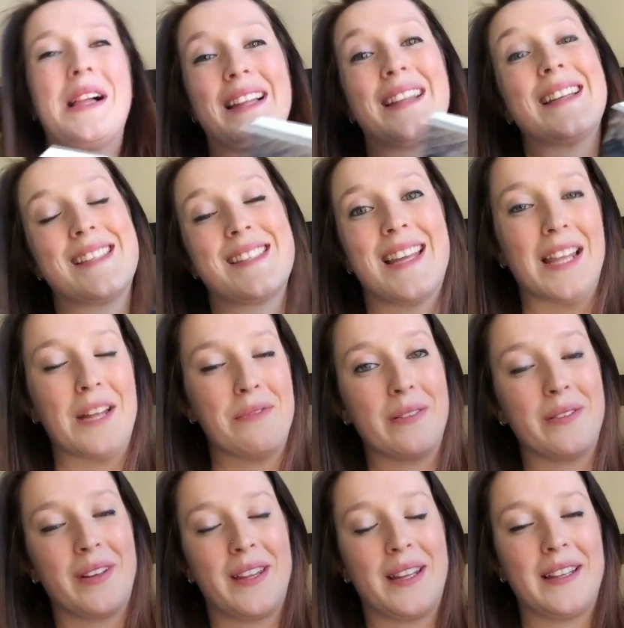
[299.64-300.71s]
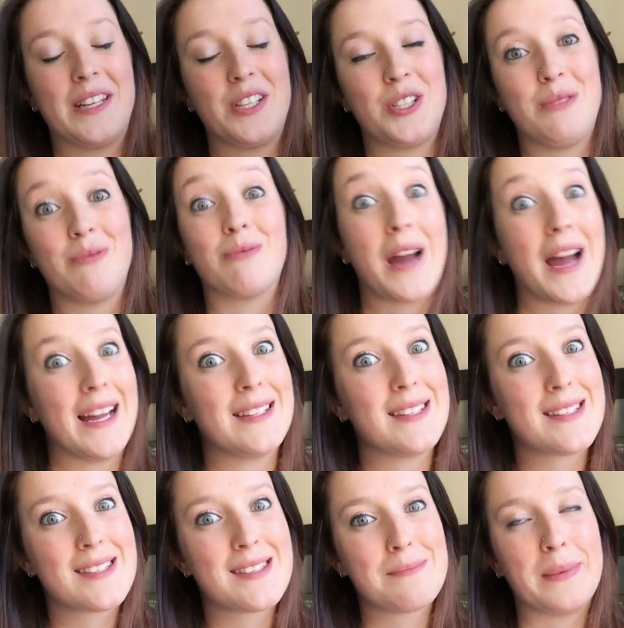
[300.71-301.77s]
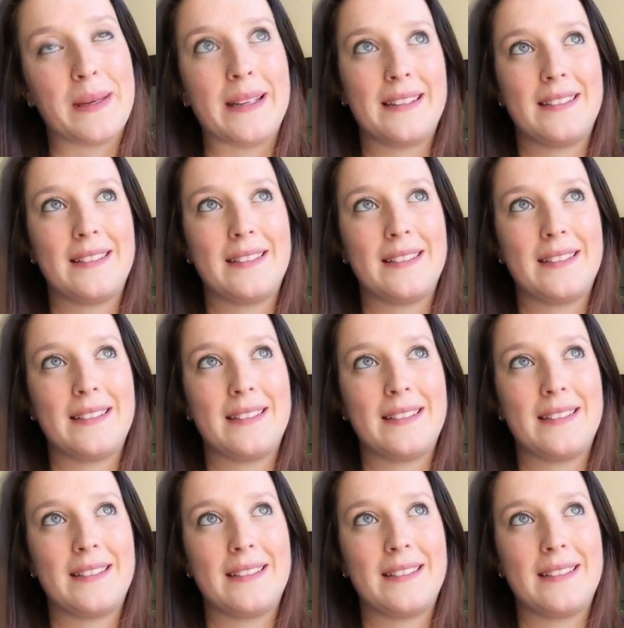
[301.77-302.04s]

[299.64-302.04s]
at least I love everything that she writes, but